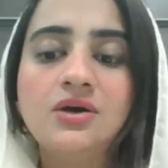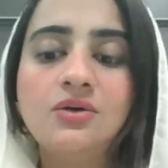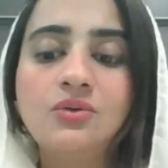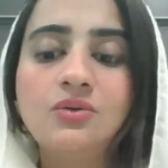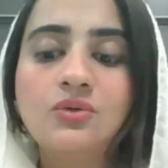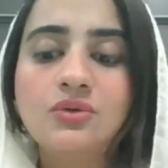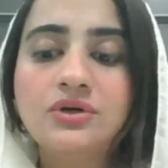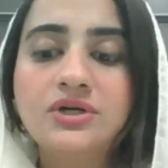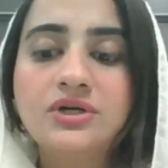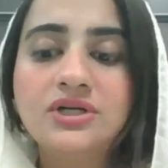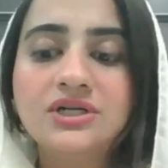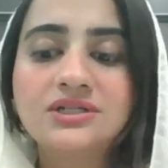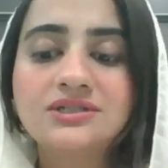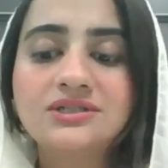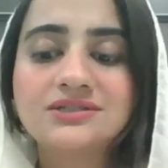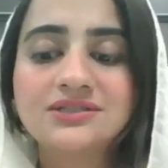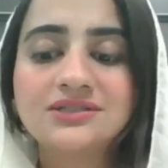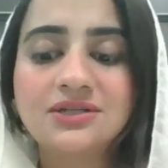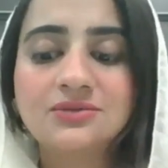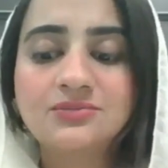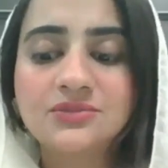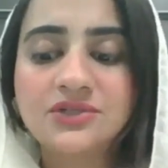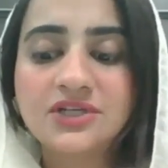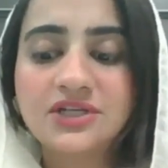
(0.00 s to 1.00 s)
or
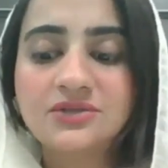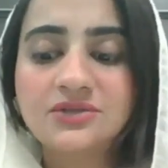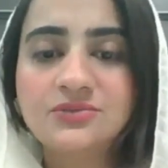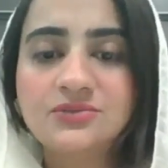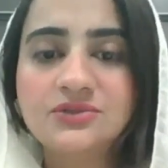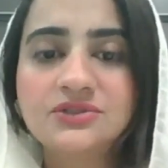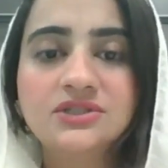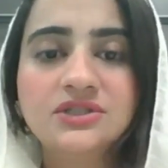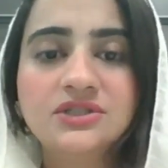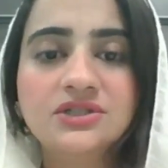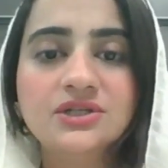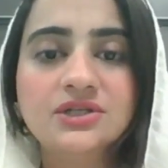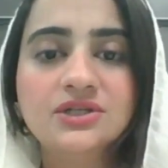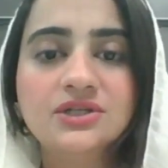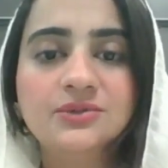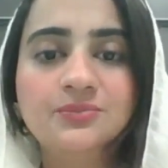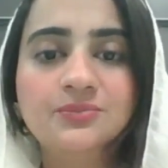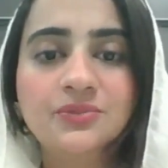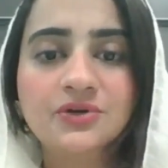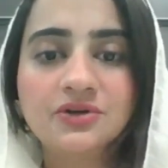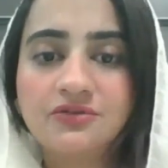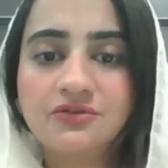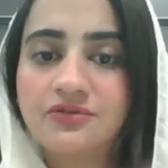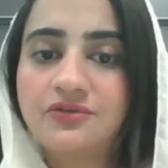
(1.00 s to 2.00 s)
sometimes
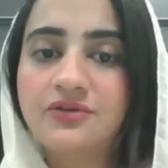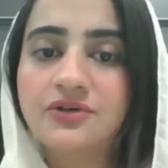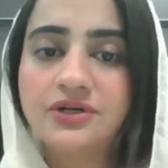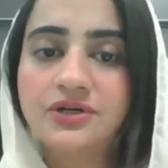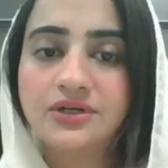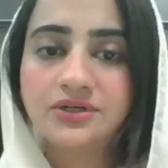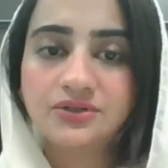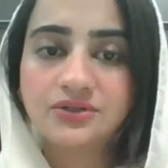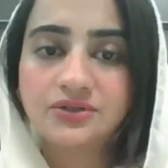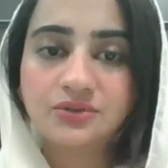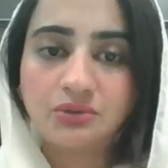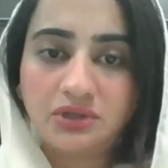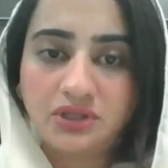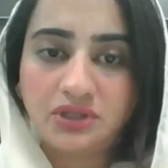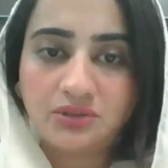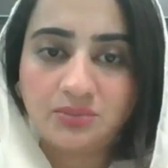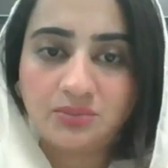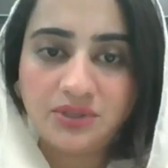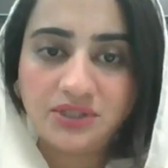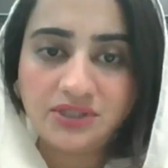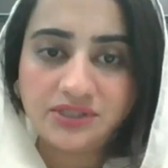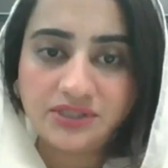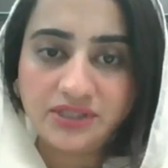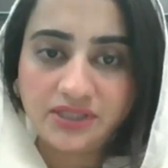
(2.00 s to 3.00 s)
they prefer
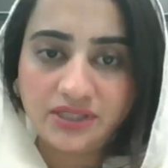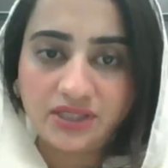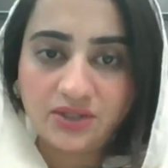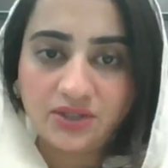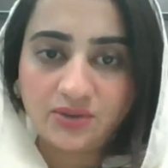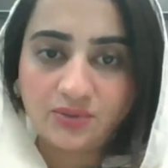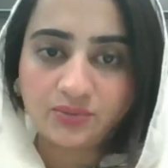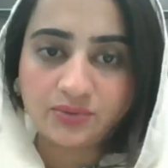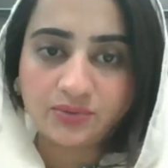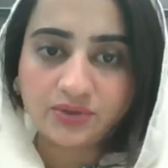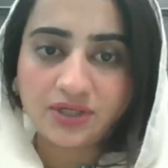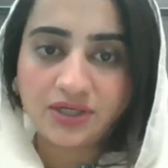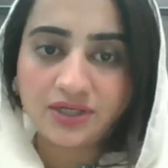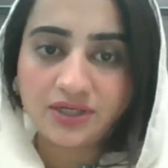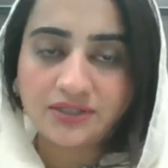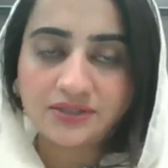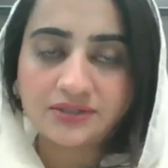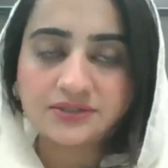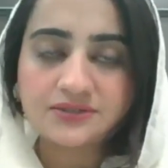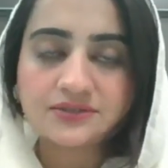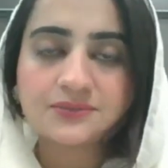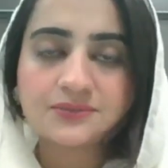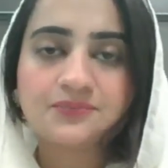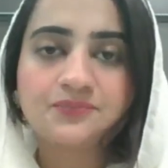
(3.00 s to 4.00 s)
doing PTE over
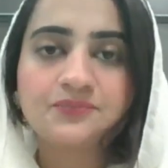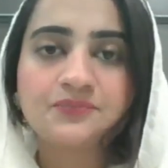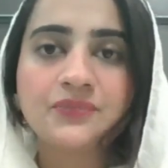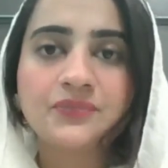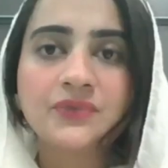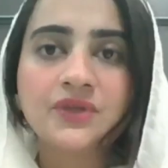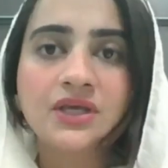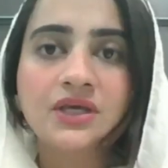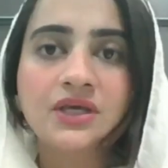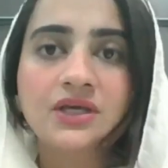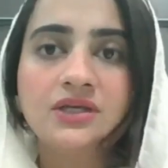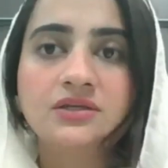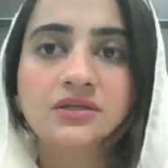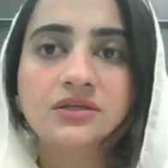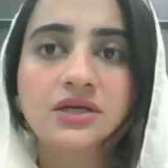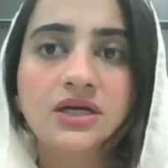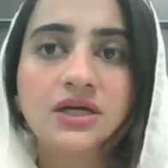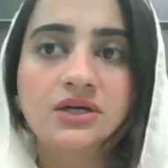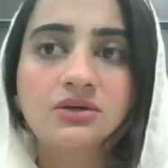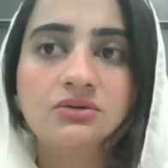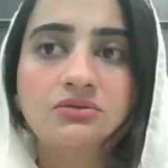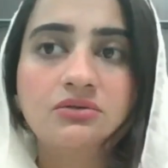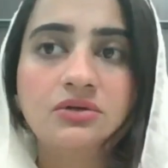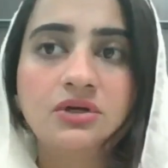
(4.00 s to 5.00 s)
IELTS.
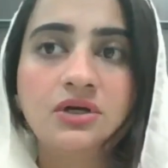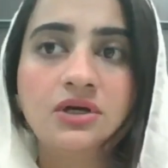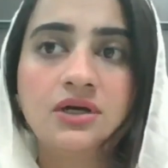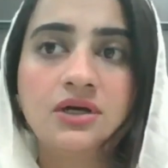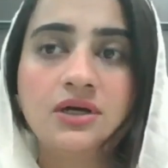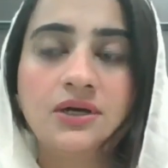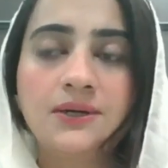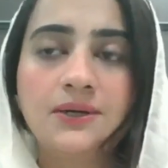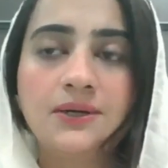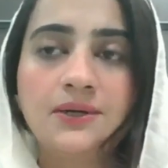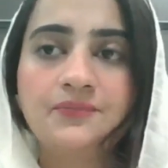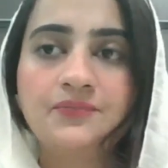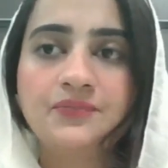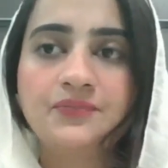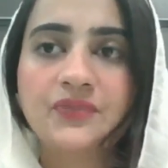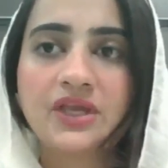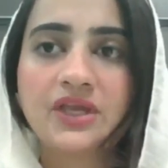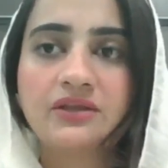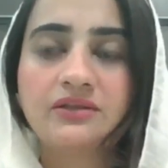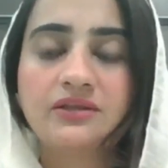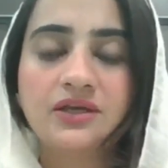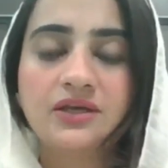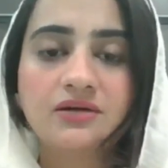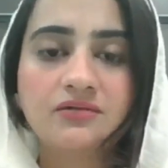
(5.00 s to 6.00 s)
Now,
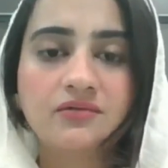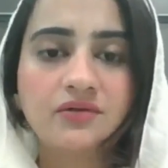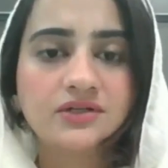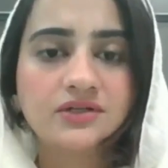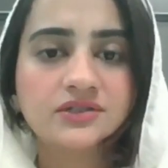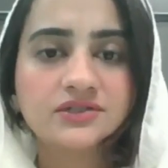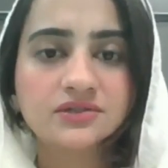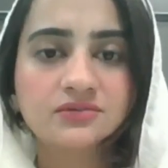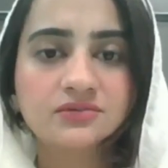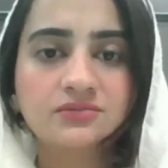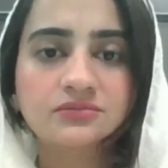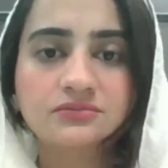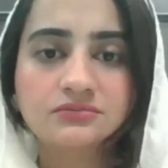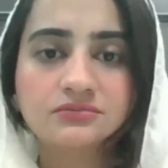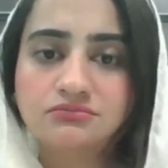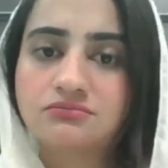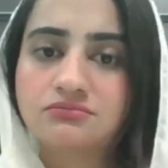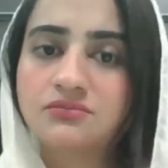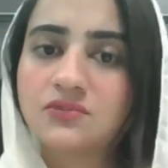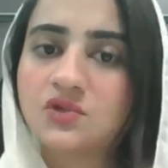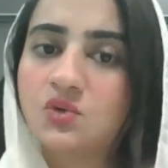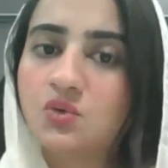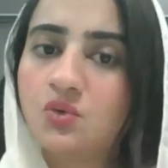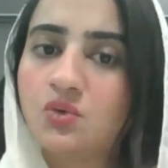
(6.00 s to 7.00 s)
there are
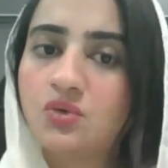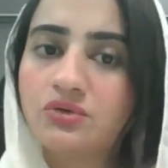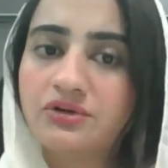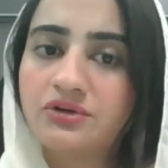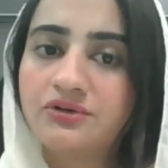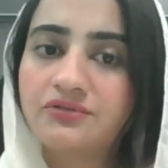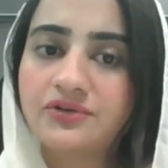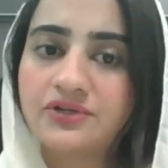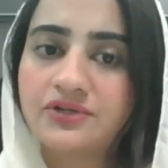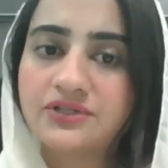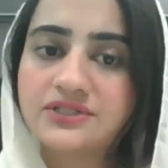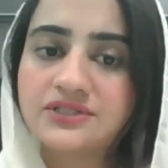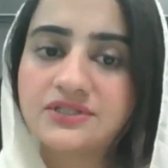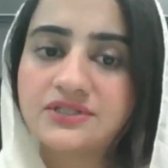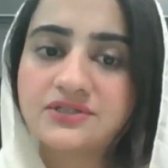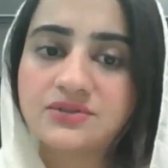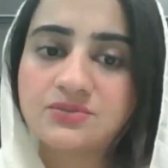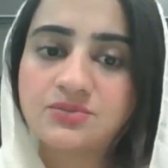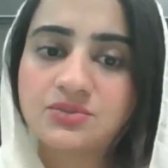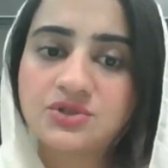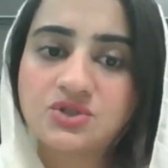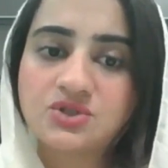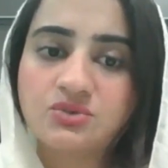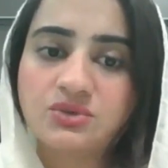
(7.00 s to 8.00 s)
some core
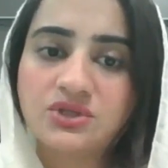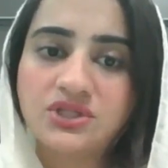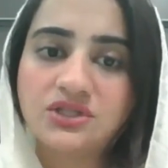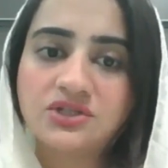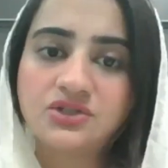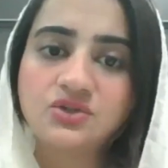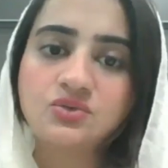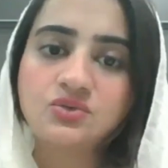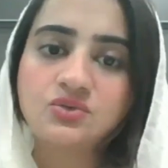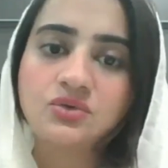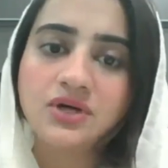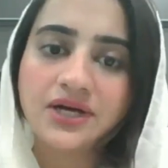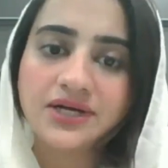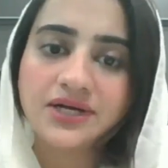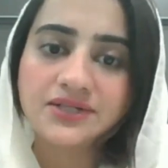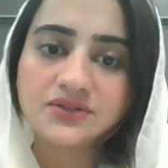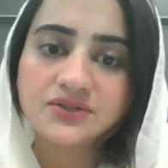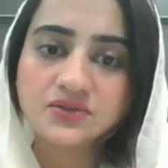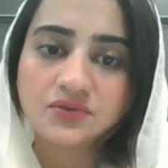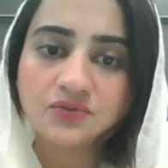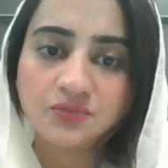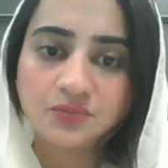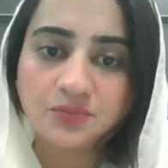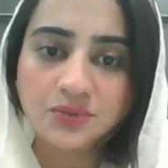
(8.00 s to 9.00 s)
differences between the two
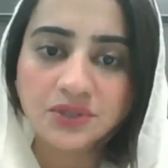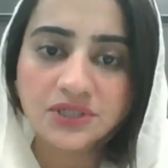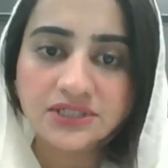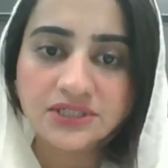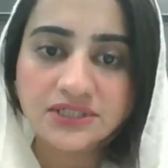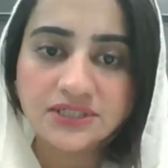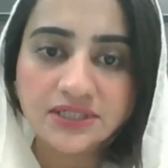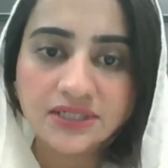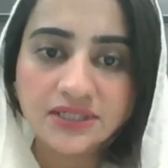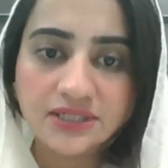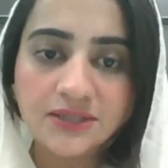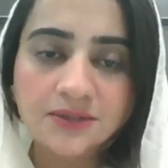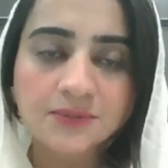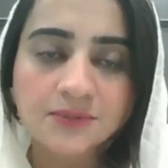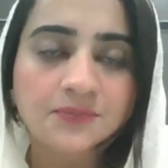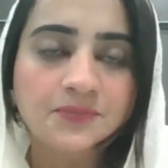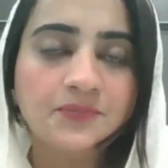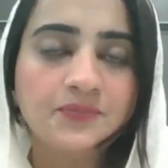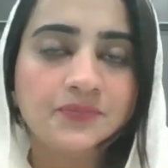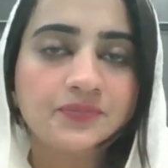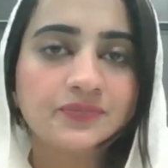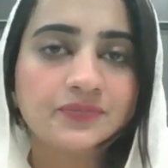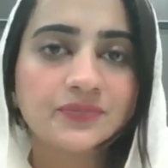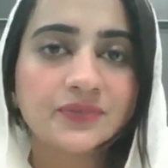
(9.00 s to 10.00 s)
kinds of PTE.
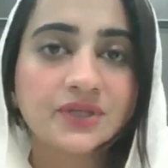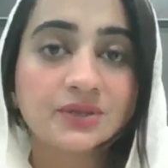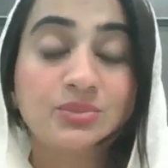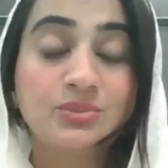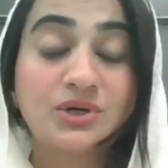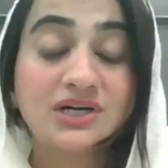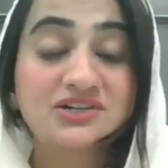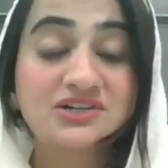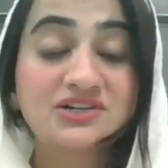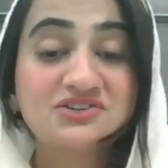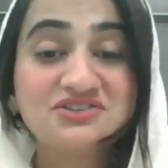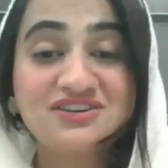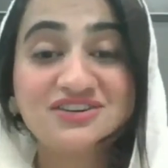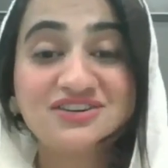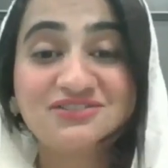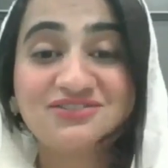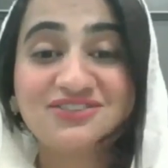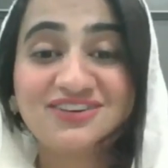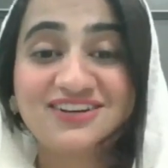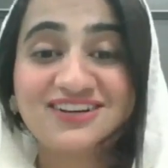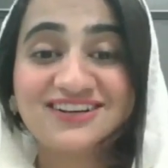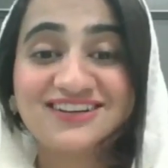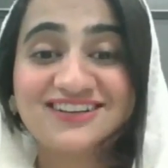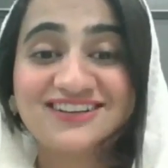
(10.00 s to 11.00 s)
Pardon
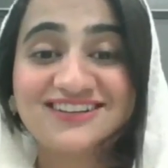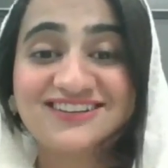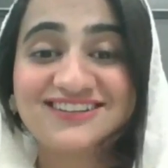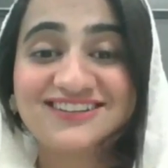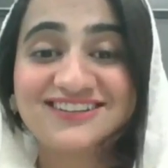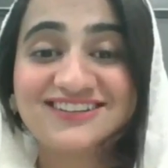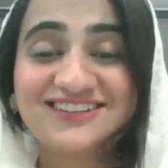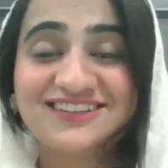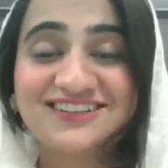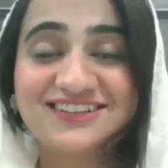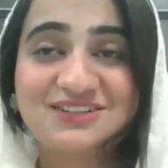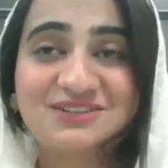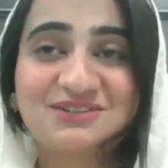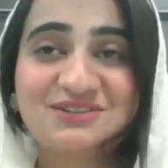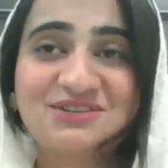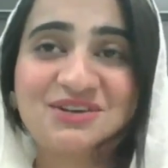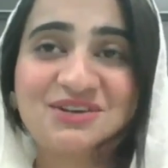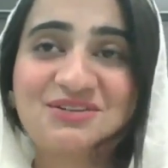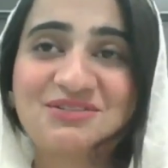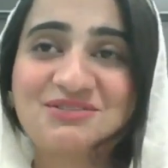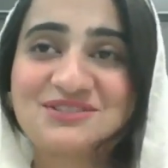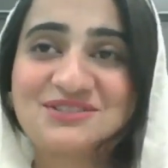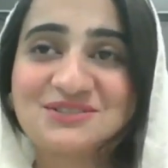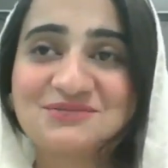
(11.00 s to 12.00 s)
if I,
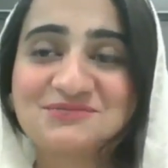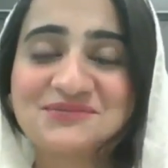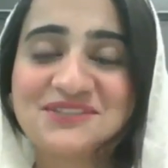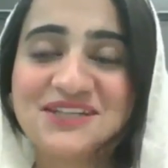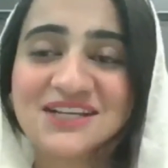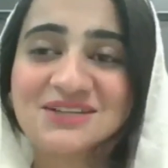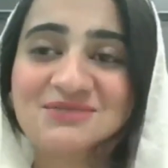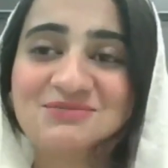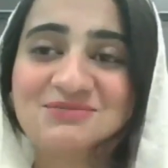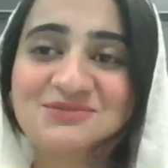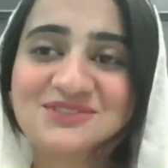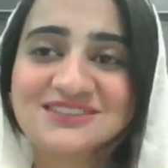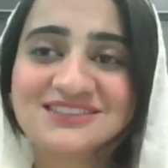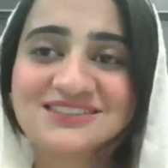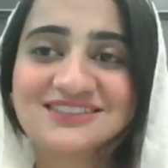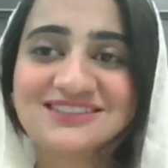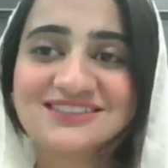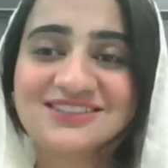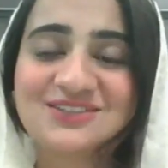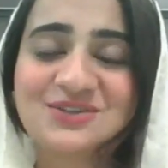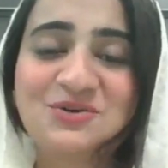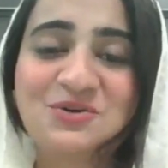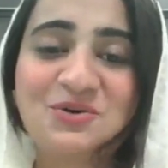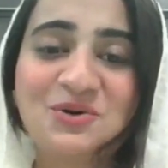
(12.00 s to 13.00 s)
sometimes
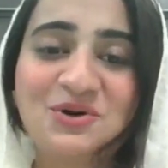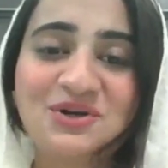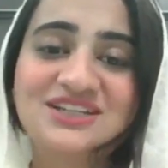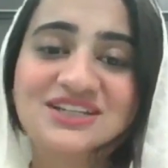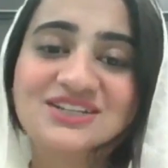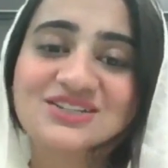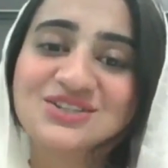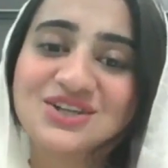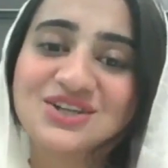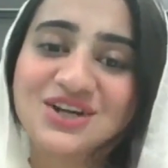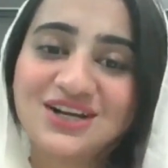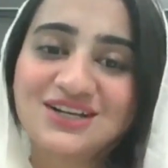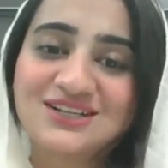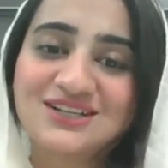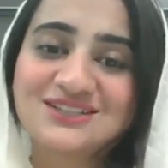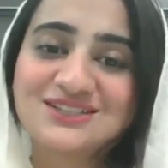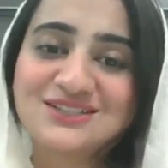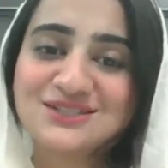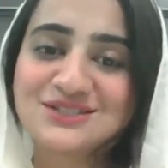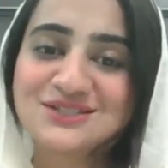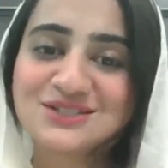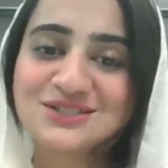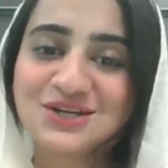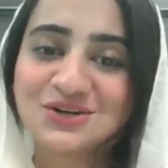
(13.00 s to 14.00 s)
call it
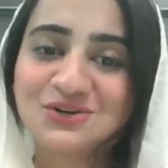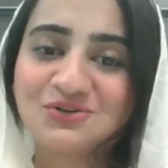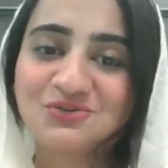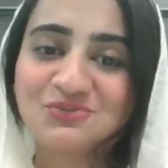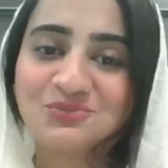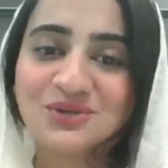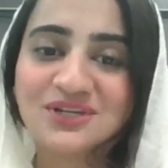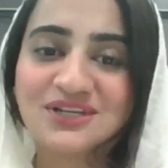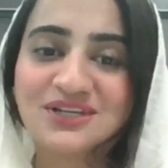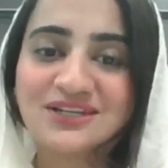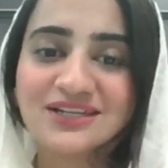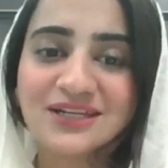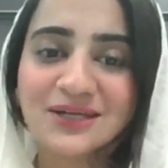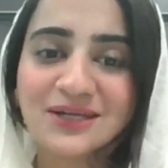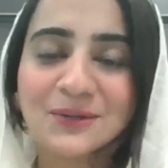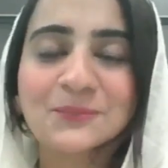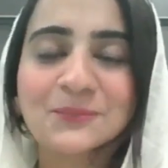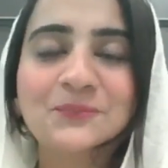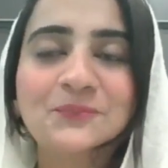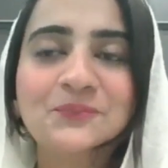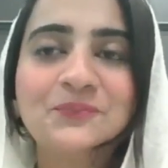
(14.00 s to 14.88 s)
IELTS instead of PTE.